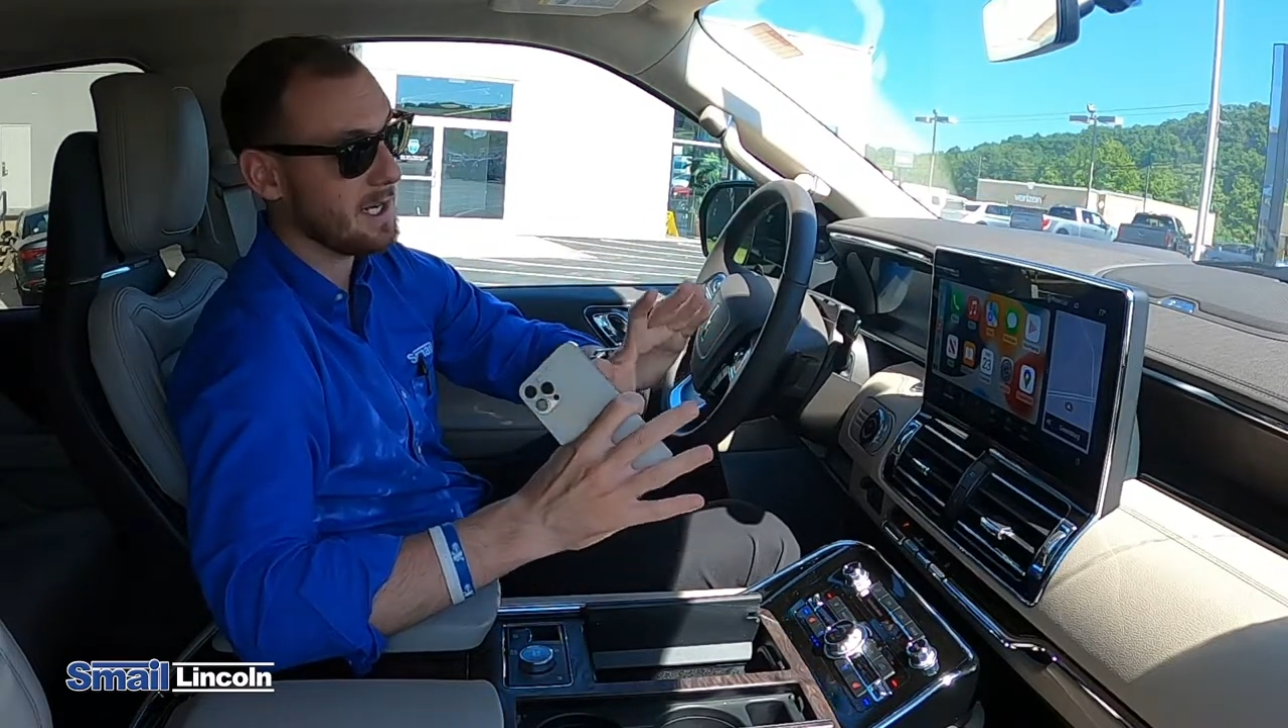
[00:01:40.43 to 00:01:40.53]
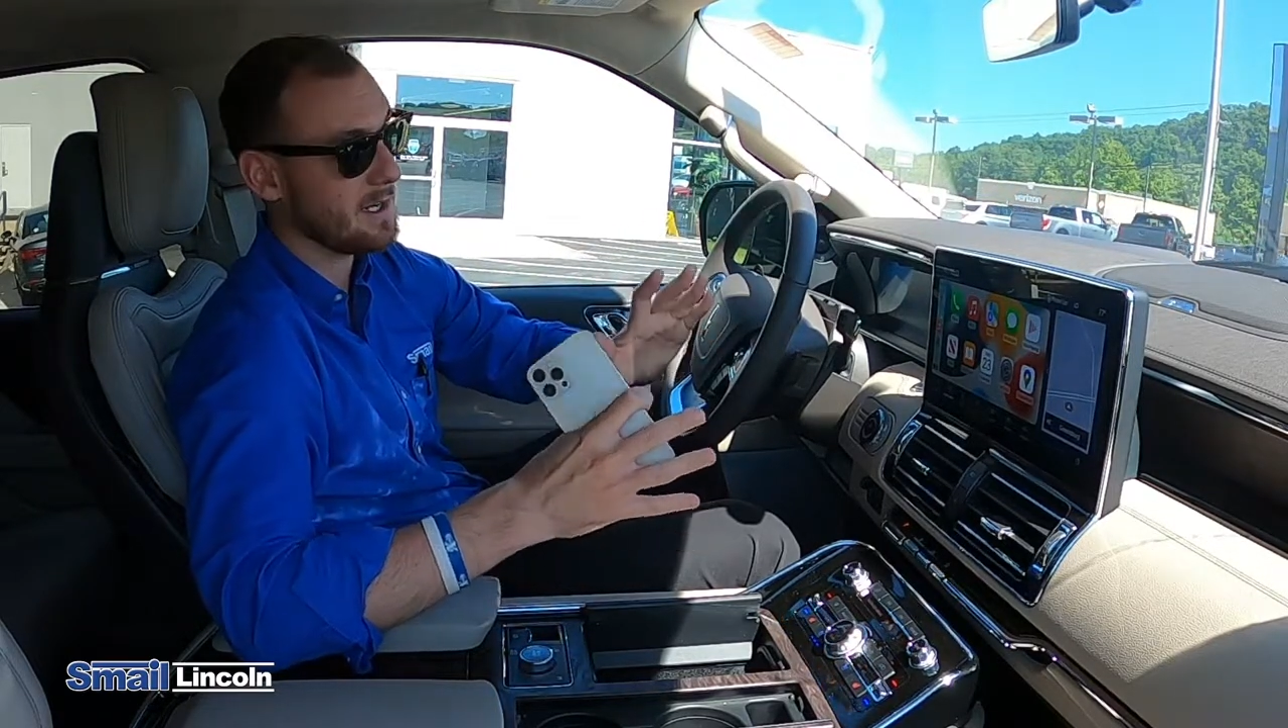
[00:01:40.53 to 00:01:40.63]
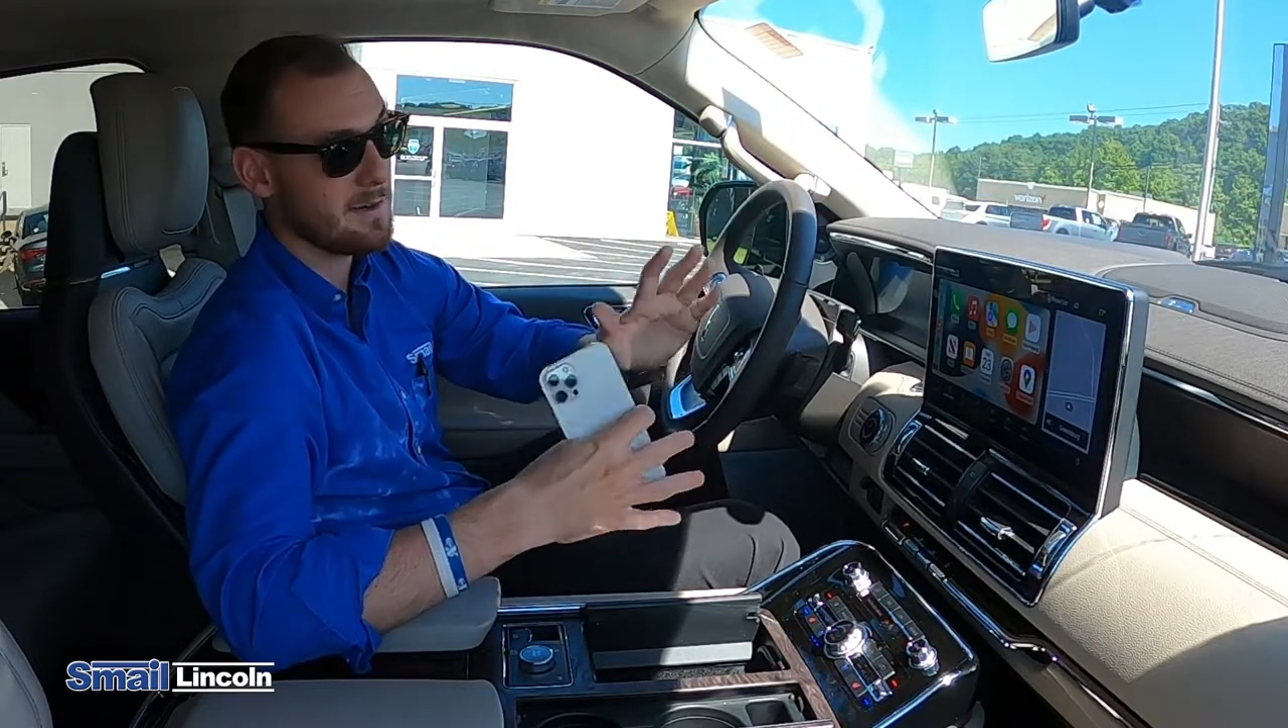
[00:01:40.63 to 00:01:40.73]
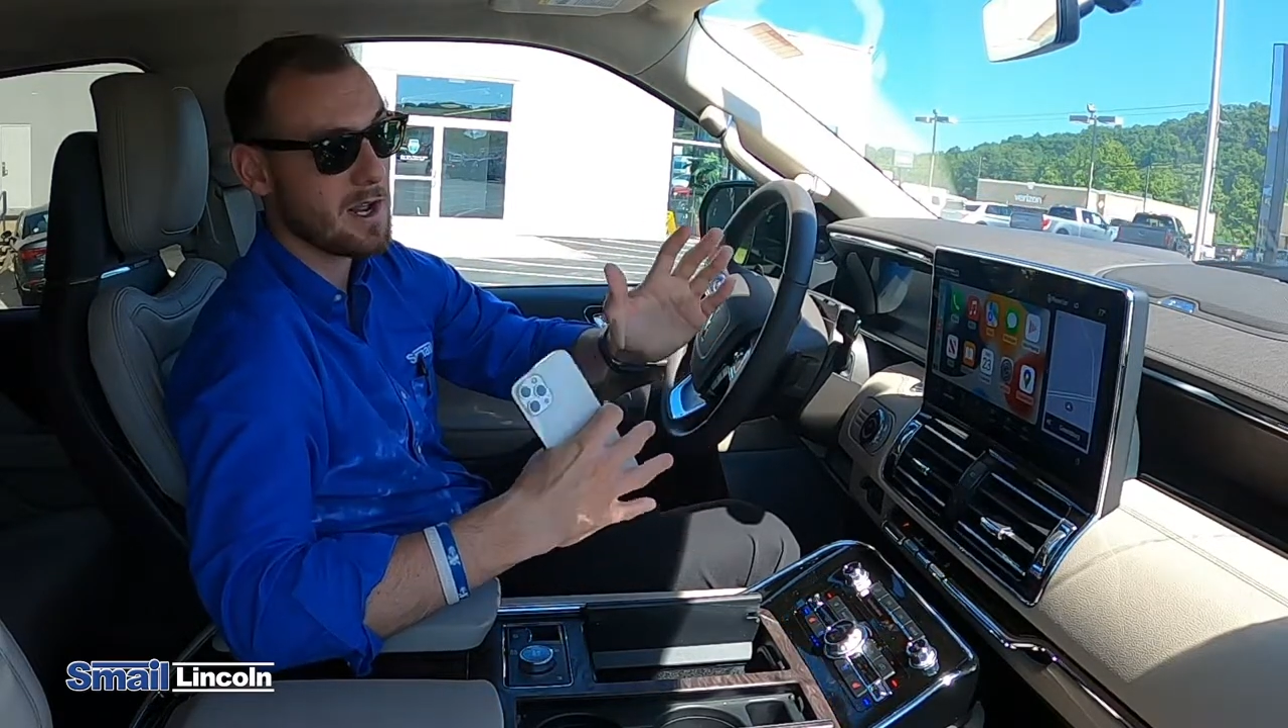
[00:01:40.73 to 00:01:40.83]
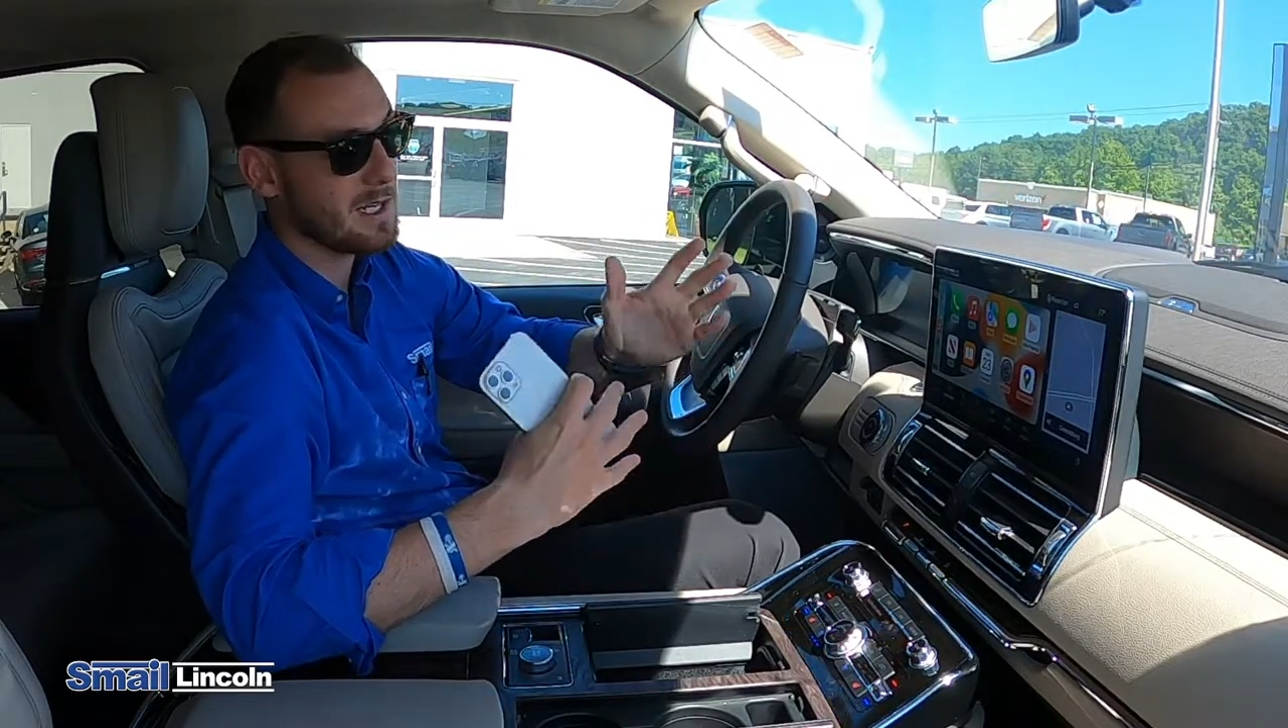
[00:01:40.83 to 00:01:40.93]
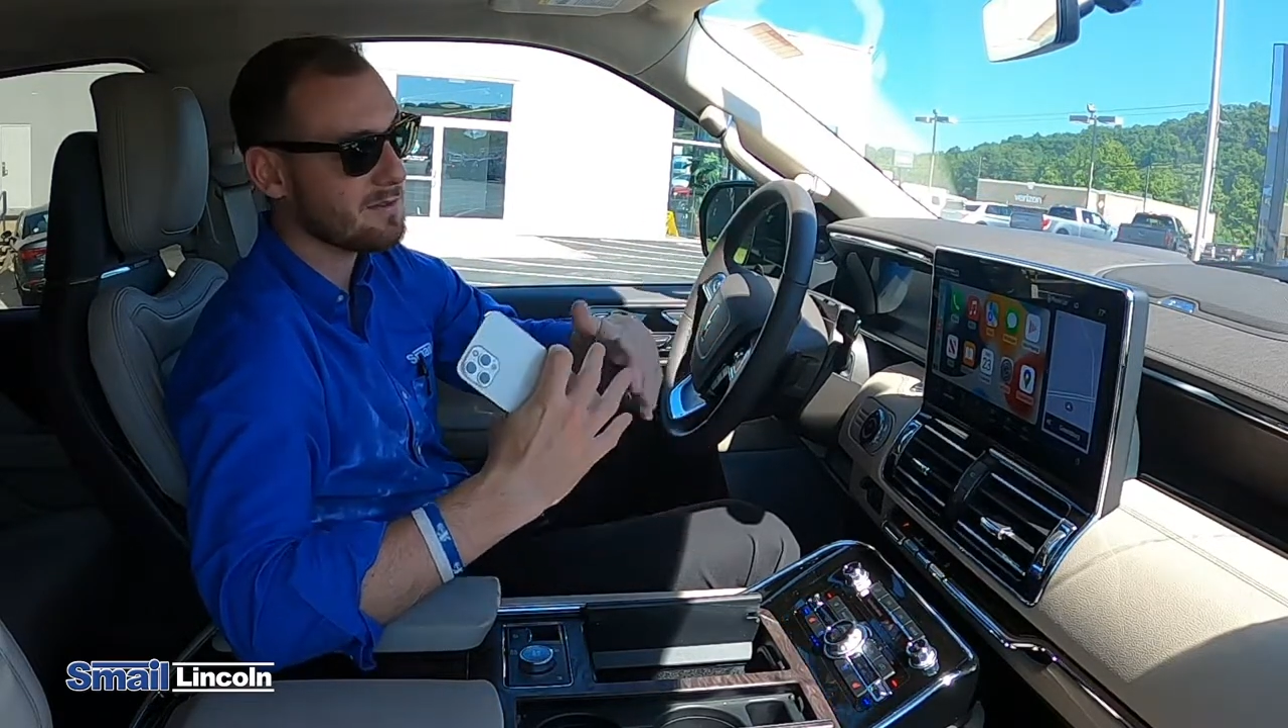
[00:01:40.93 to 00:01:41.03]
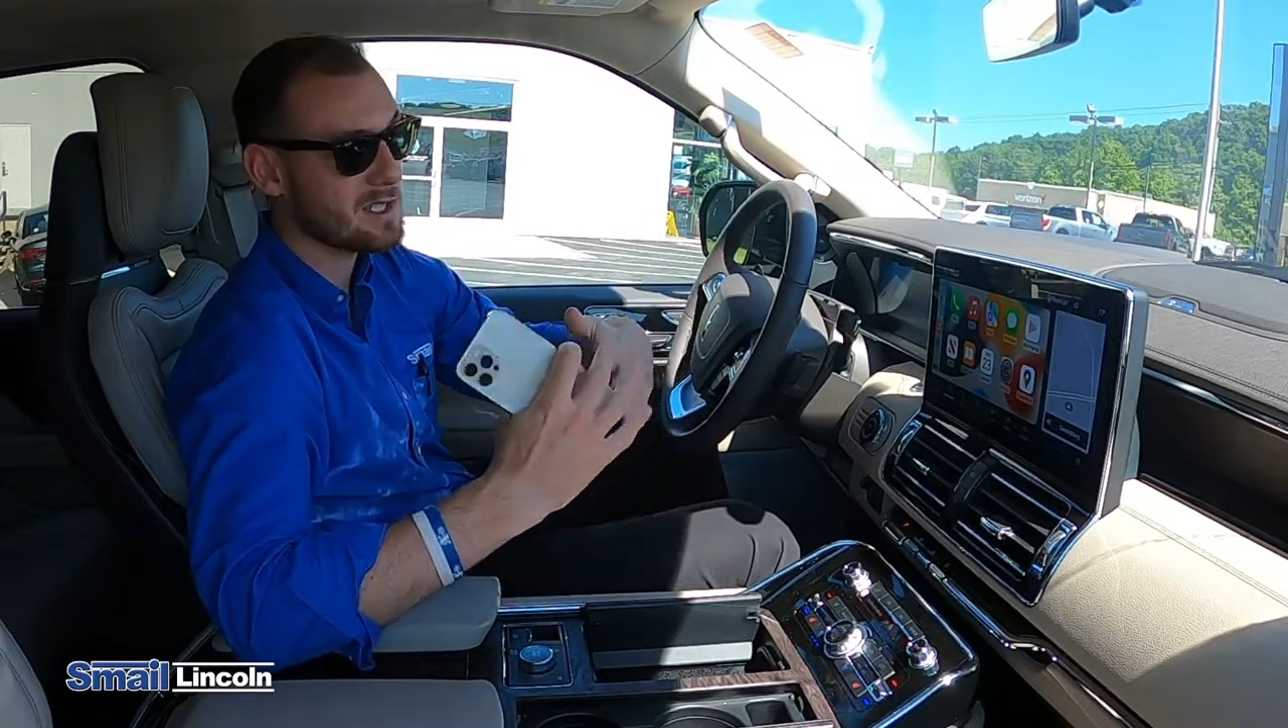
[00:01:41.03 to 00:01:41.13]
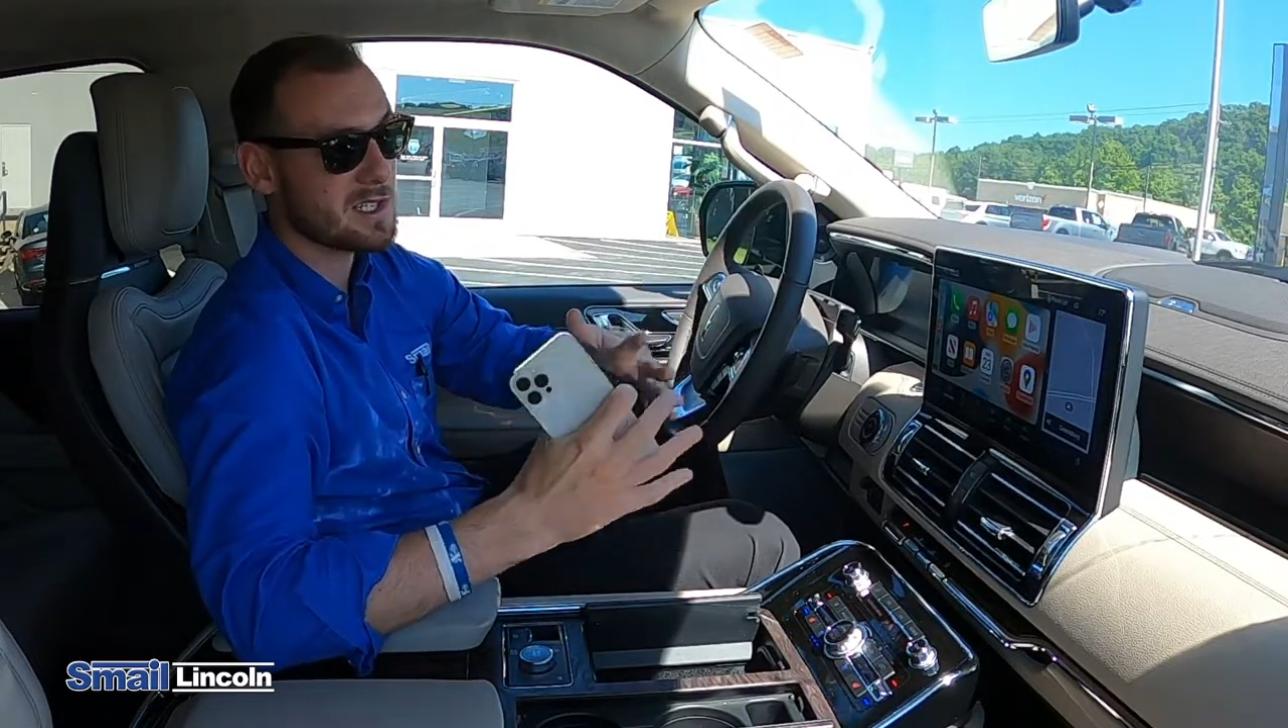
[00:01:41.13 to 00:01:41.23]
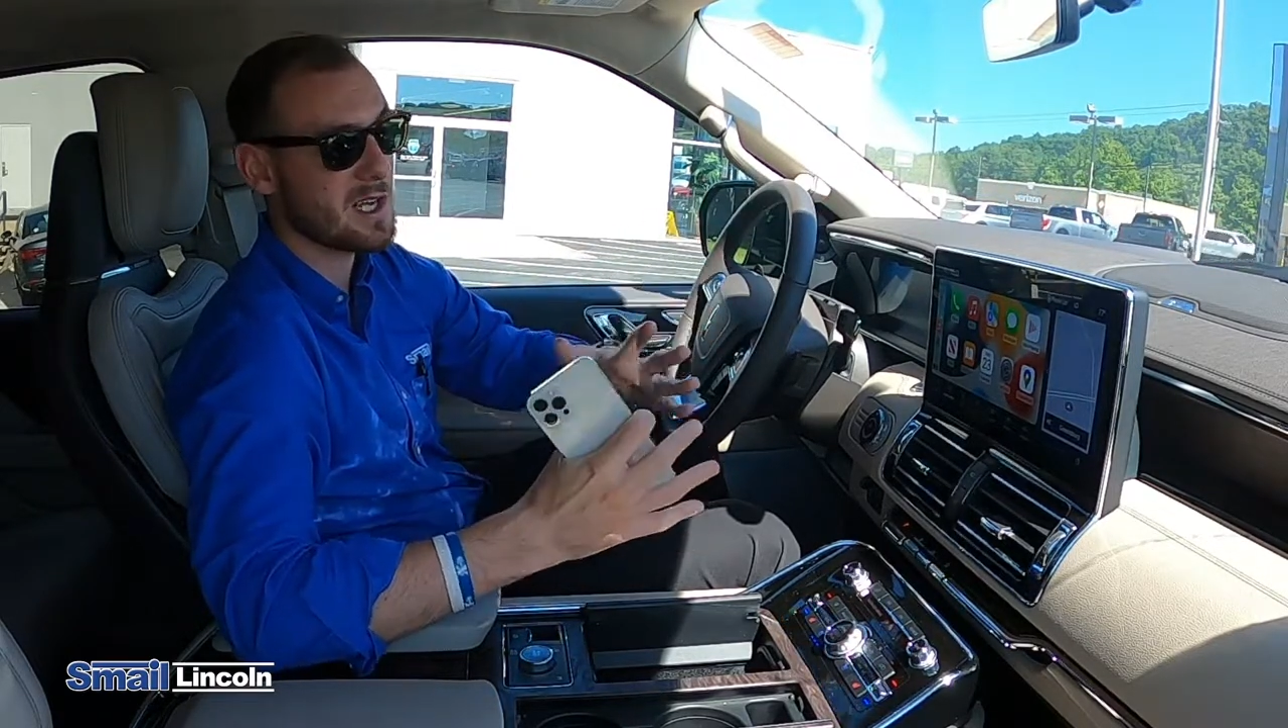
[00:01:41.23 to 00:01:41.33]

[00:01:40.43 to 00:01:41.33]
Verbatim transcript: and it, not even